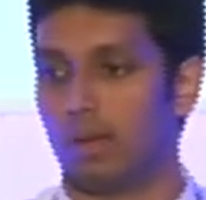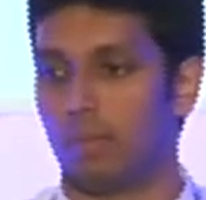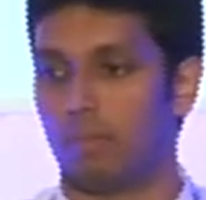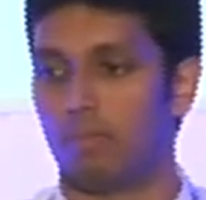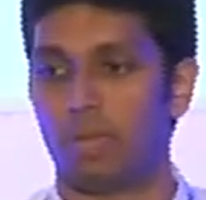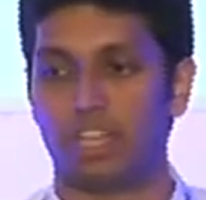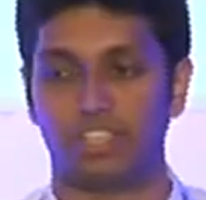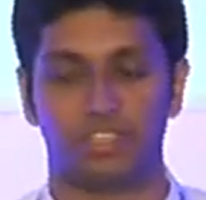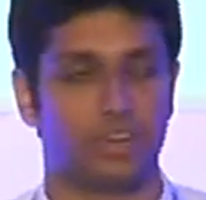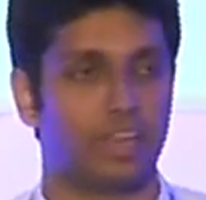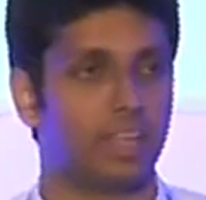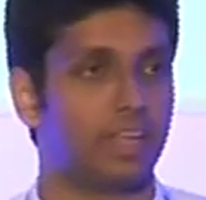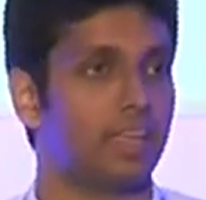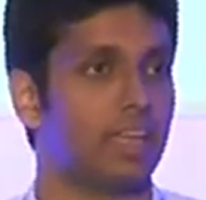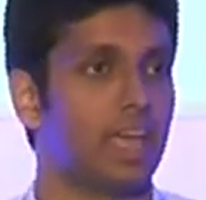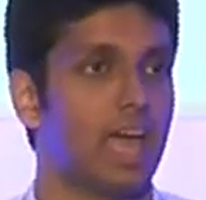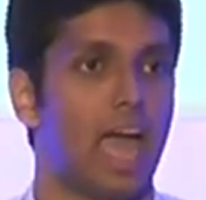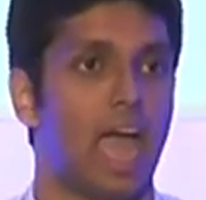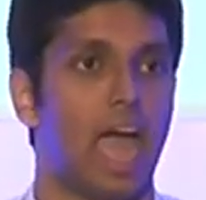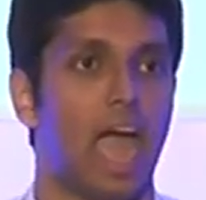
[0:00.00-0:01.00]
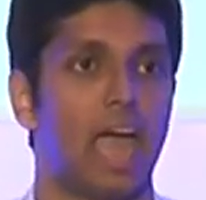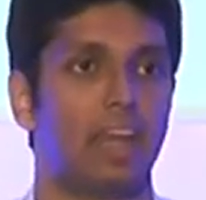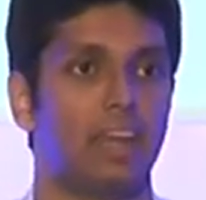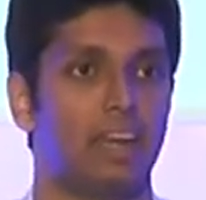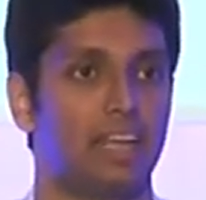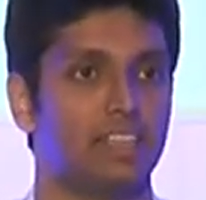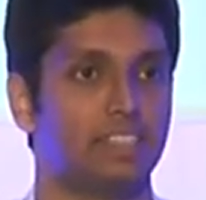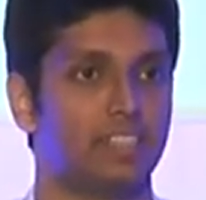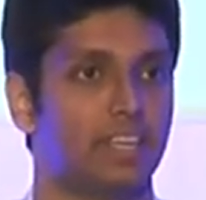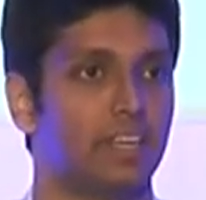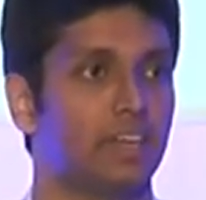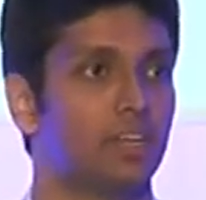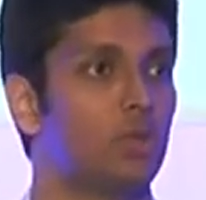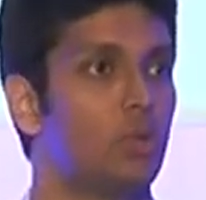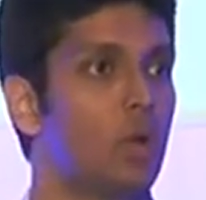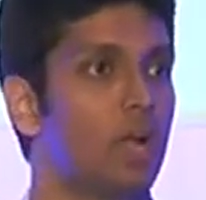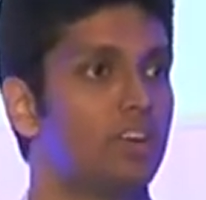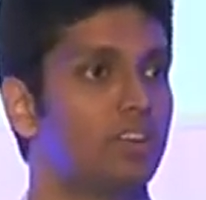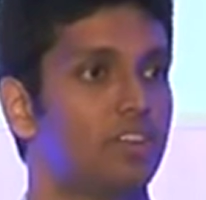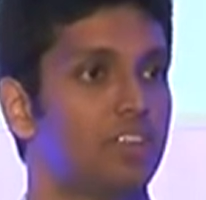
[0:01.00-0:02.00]
measuring, analyzing
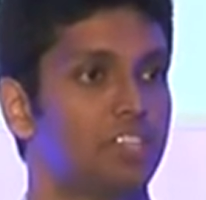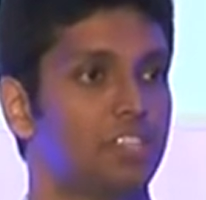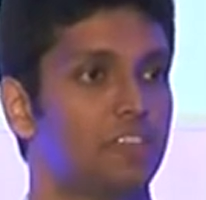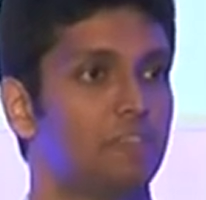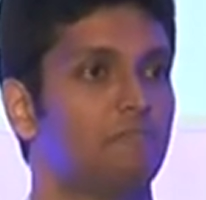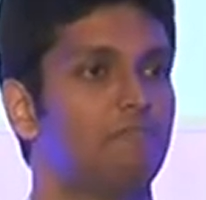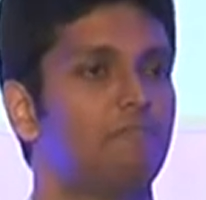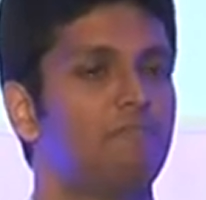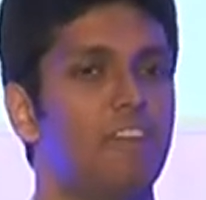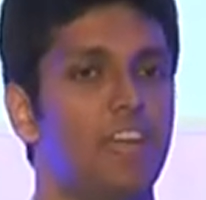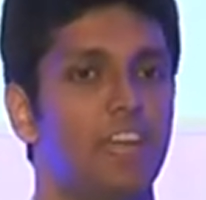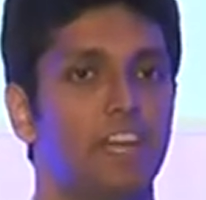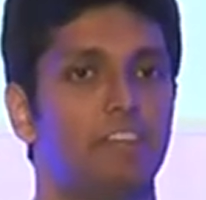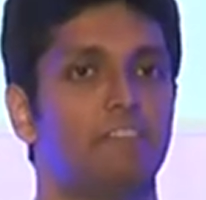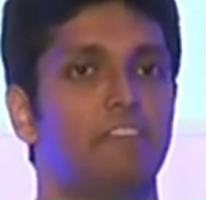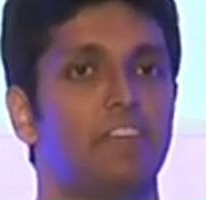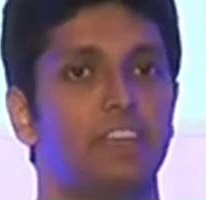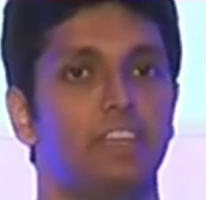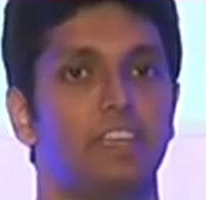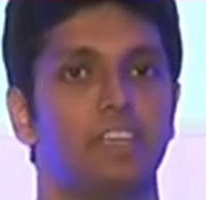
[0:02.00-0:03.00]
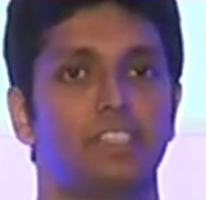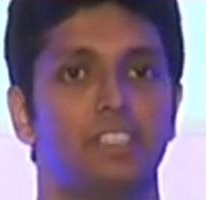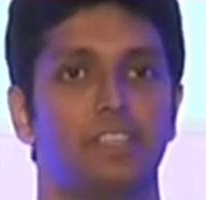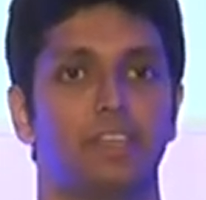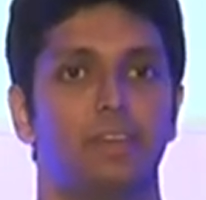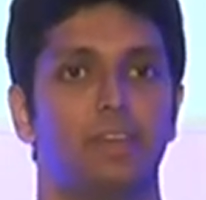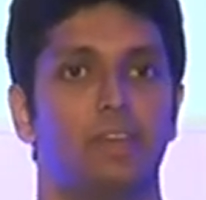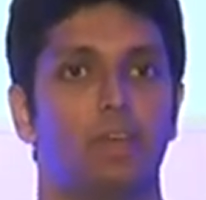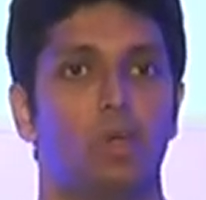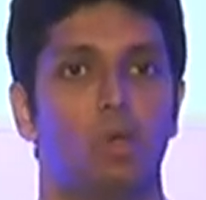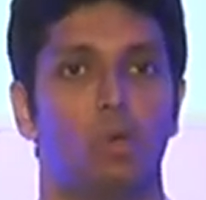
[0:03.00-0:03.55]
to iteration very, very easy